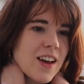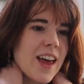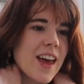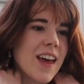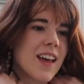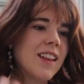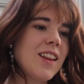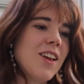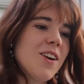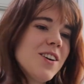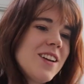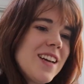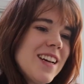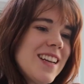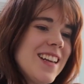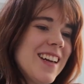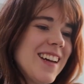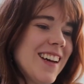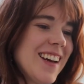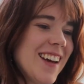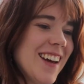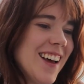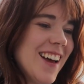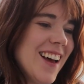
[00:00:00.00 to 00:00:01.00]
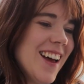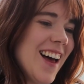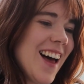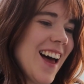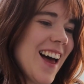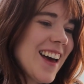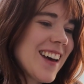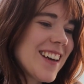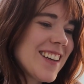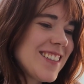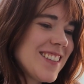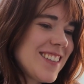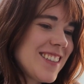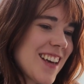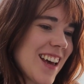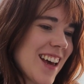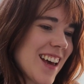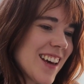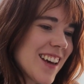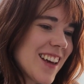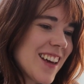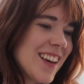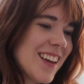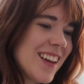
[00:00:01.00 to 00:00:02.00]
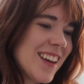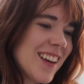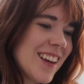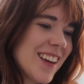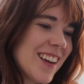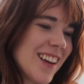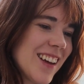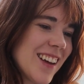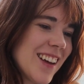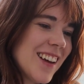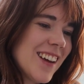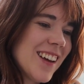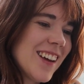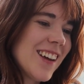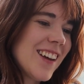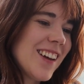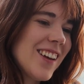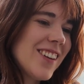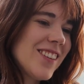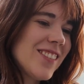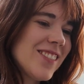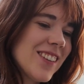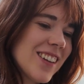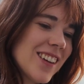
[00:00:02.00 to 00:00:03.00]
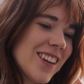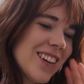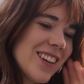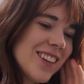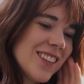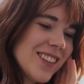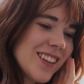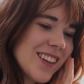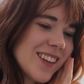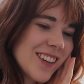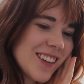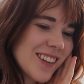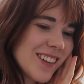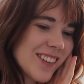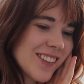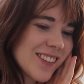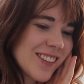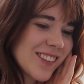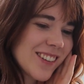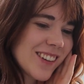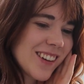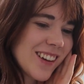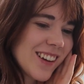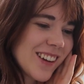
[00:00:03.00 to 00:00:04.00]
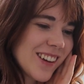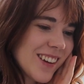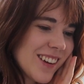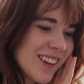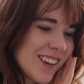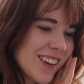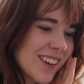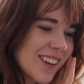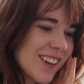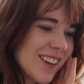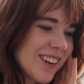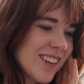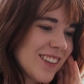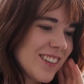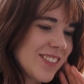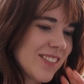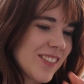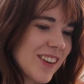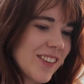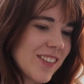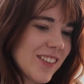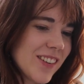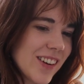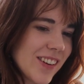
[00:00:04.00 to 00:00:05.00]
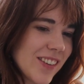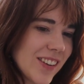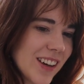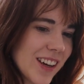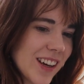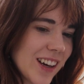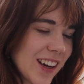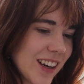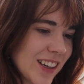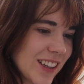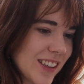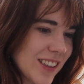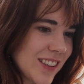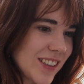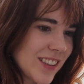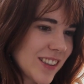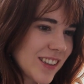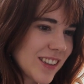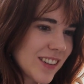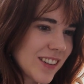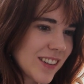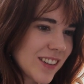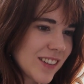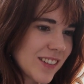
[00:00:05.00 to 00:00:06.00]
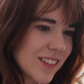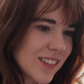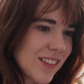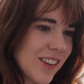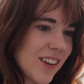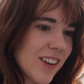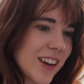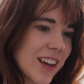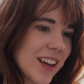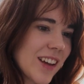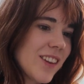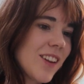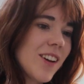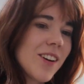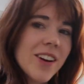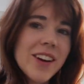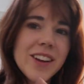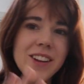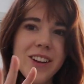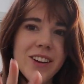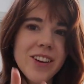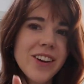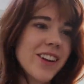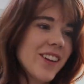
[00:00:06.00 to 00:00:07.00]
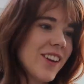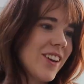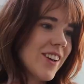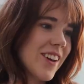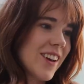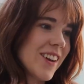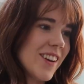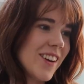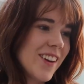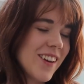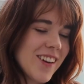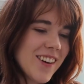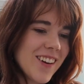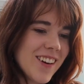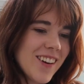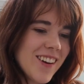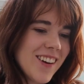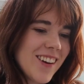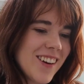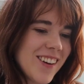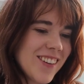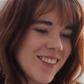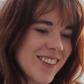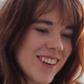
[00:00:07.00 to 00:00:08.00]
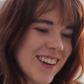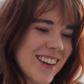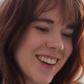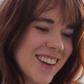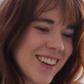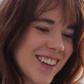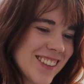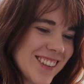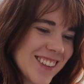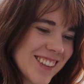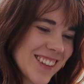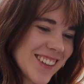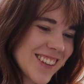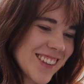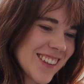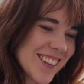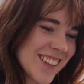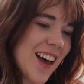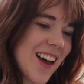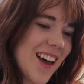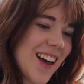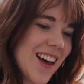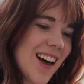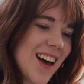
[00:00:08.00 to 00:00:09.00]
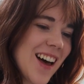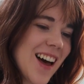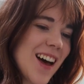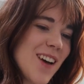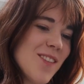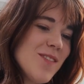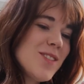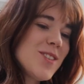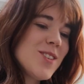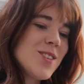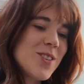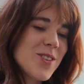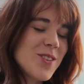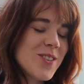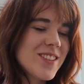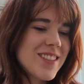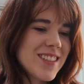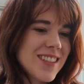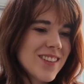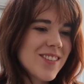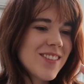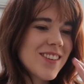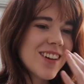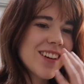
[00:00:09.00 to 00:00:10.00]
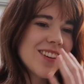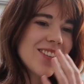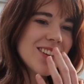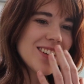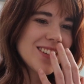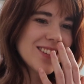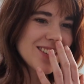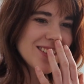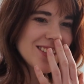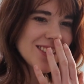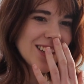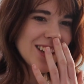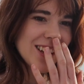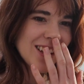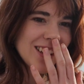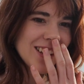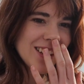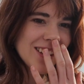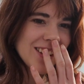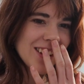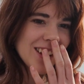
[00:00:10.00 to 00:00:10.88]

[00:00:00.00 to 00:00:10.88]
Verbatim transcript: Okay, loaded. I can check. Oh my gosh. Oh gosh. Wait, wait, wait. I need to log in. Oh my gosh. I'm so scared. Why am I so scared?